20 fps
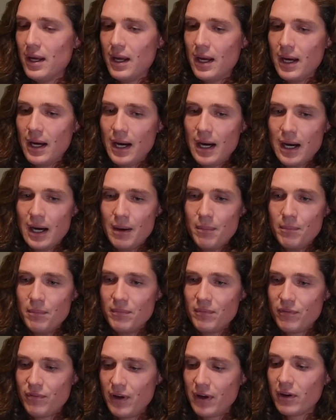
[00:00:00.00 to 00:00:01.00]
Interesting.
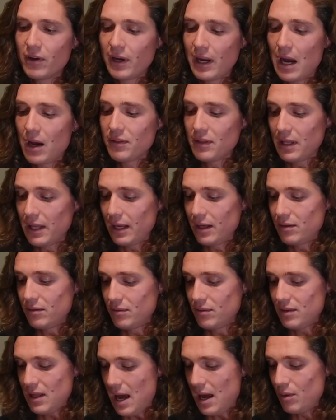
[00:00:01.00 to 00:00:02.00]
Um, figuring out the, like
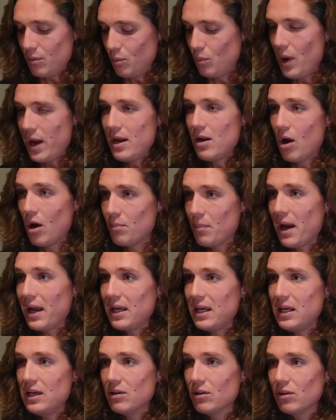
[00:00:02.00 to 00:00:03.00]
that weight on my
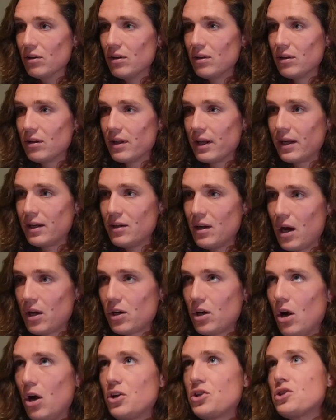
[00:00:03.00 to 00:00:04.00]
heel, like
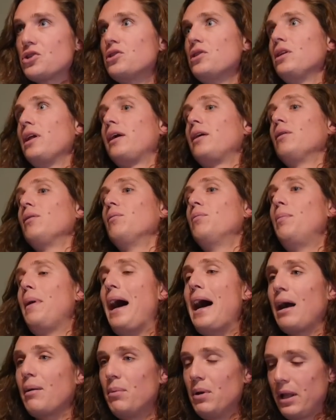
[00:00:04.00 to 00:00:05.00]
not consciously like
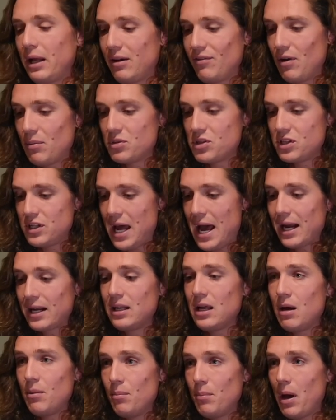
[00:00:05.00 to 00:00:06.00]
back, but like if I'm
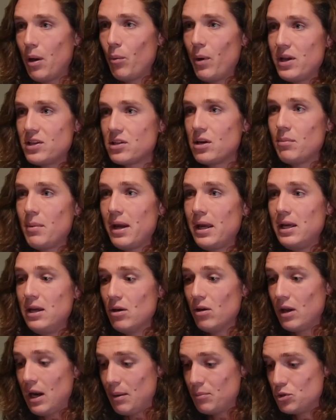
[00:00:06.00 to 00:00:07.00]
stacked up, my weight's on my
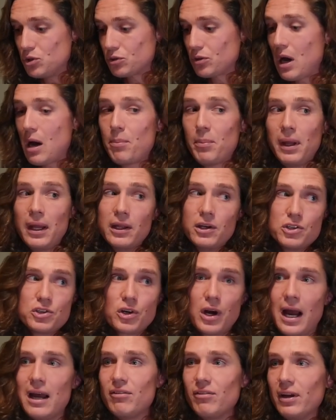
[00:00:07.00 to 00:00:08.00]
heel and I'm dropping and
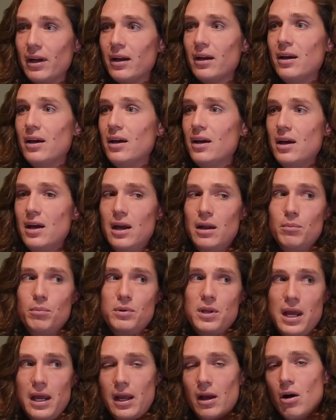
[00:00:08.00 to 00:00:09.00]
driving and
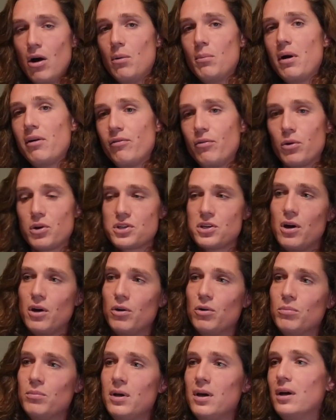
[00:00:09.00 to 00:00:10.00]
taking all my force
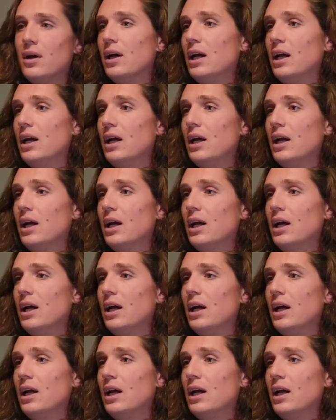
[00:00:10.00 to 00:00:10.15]
home.